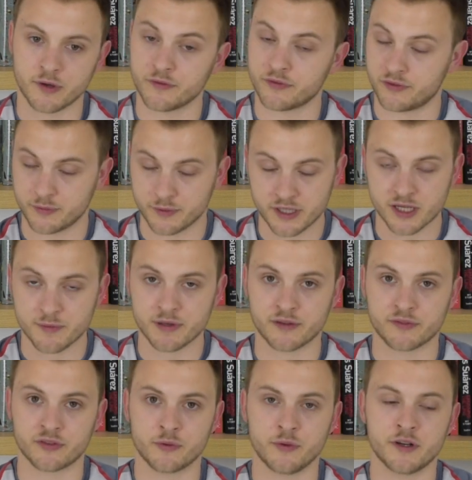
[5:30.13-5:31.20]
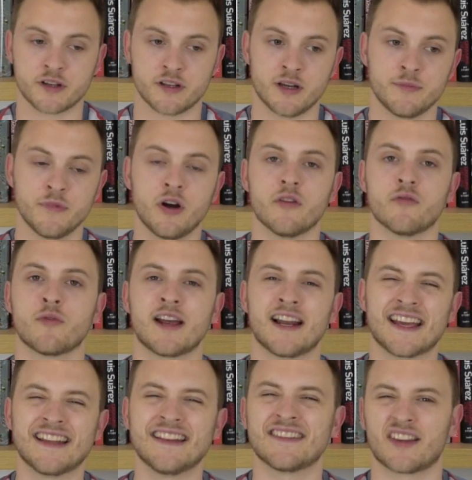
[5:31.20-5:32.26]
obviously we need a big squad and I'm not
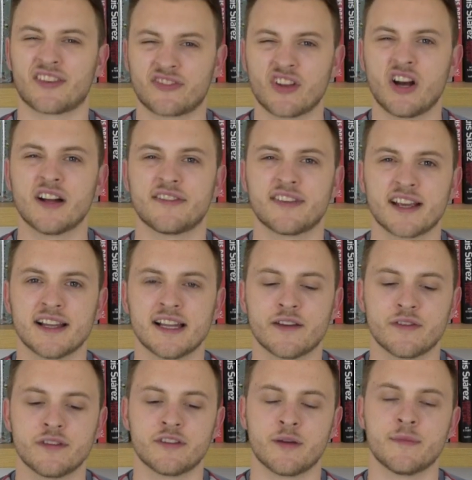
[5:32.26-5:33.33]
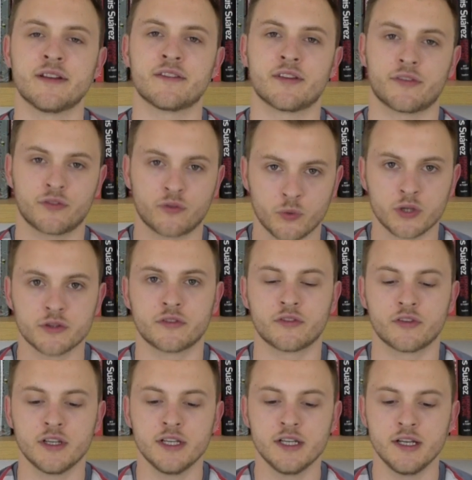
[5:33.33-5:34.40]
really into starting 11s, I'm into squads.